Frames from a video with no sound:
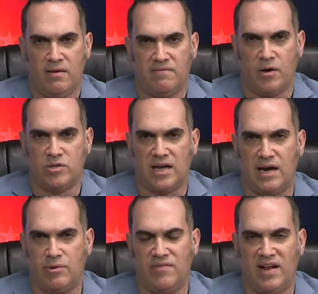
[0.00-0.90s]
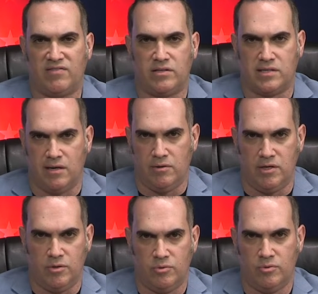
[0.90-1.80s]
Folks, I don't even have to tell
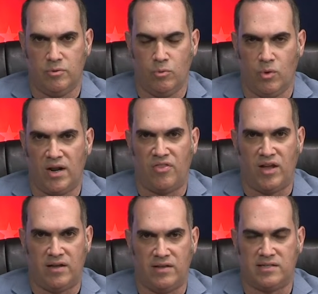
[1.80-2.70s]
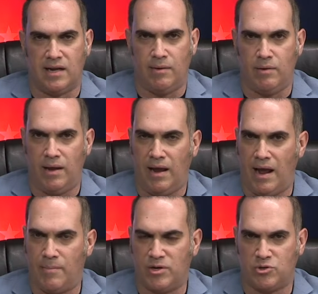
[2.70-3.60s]
you what I think of this. And
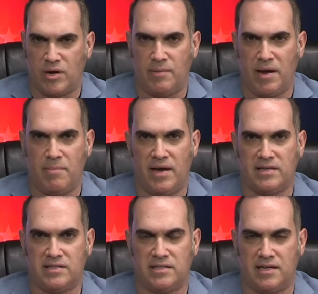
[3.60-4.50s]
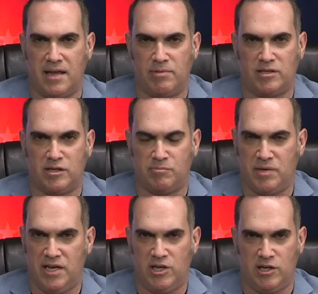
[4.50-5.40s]
I'm going to try my best to keep this as
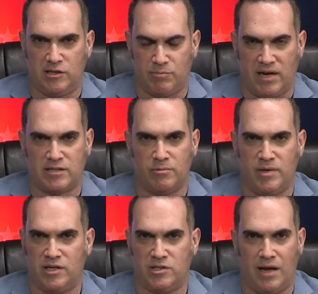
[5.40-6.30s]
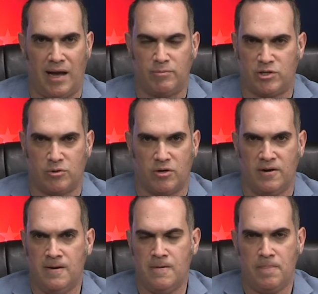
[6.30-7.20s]
PG as possible because I'm sure
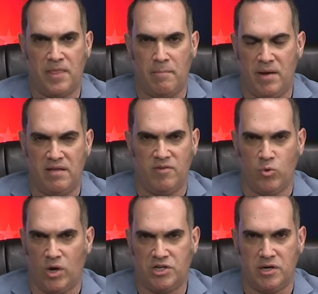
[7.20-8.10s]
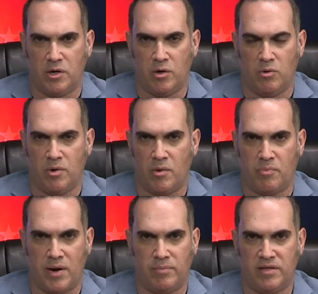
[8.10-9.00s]
that many of you watching at home are
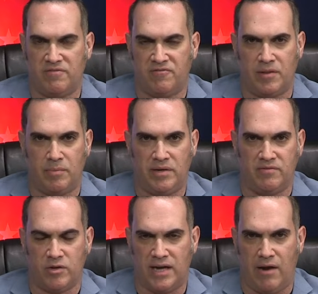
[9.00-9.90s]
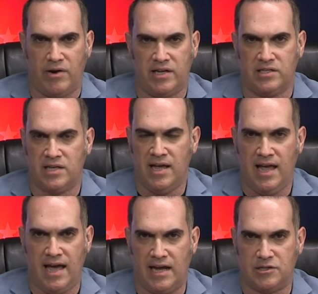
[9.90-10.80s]
probably flipping vulgarities
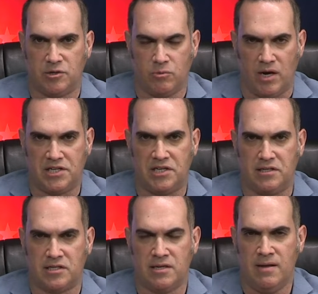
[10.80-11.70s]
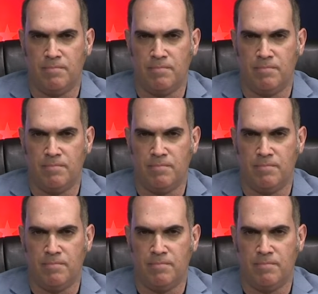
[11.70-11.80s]
as you're watching this.